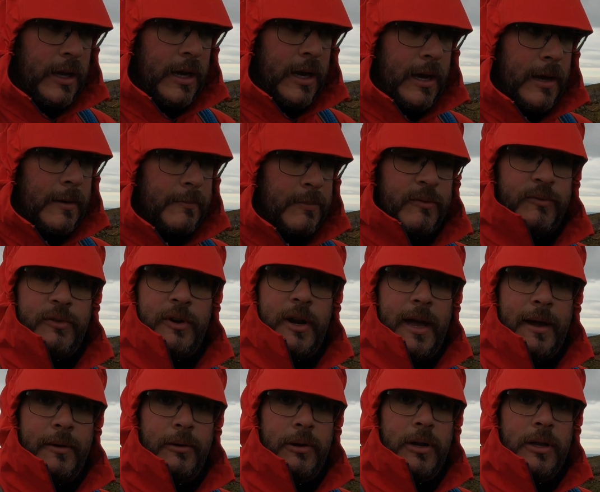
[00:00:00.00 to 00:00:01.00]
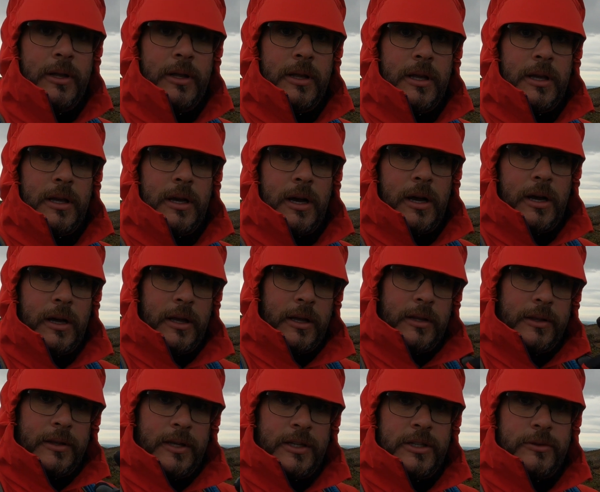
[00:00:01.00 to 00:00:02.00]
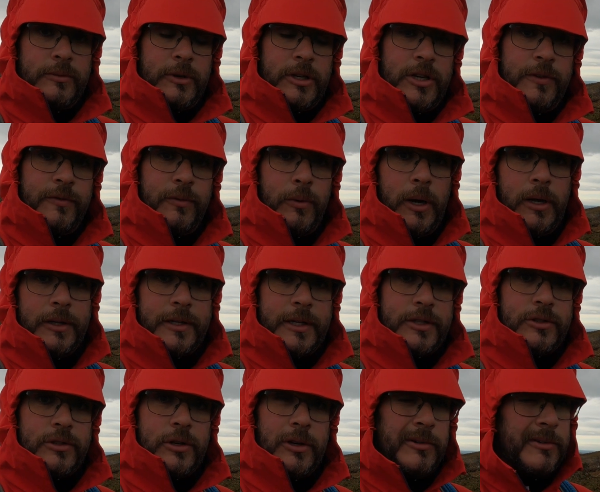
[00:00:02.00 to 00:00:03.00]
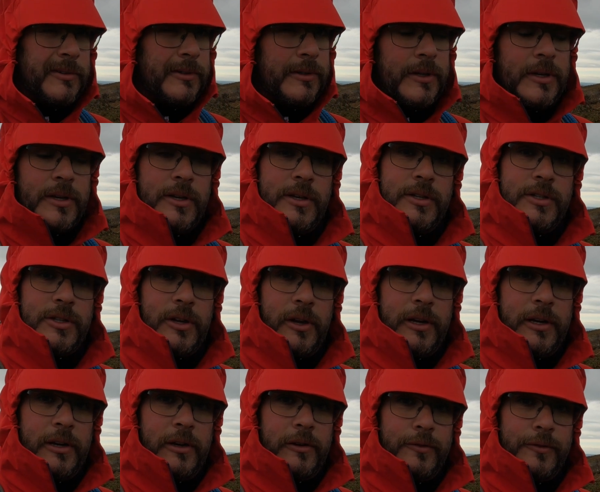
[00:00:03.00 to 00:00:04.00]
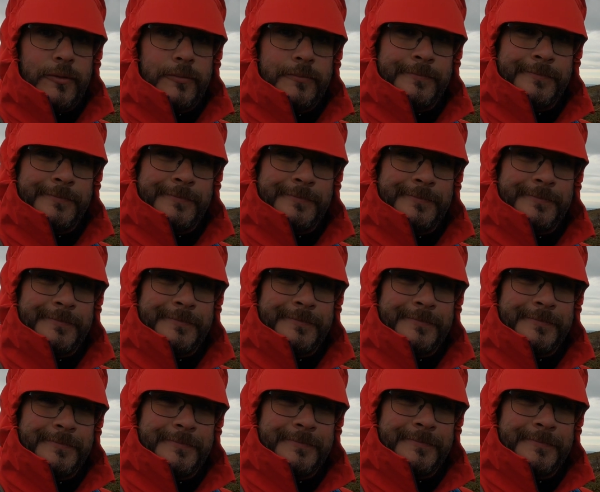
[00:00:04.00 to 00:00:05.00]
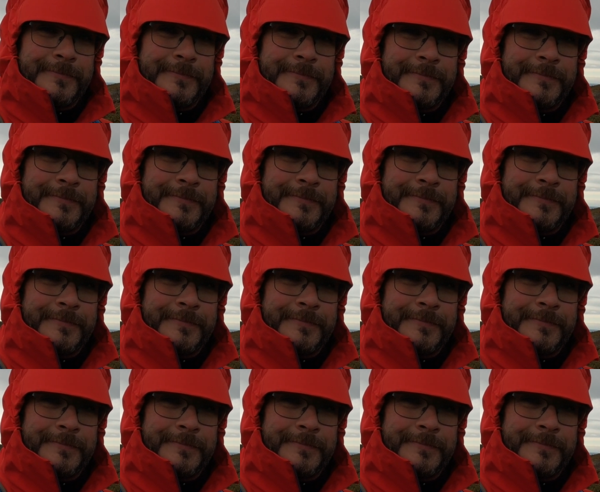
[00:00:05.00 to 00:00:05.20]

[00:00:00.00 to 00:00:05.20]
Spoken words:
But for now, this is Richie for Wild Astro, signing off.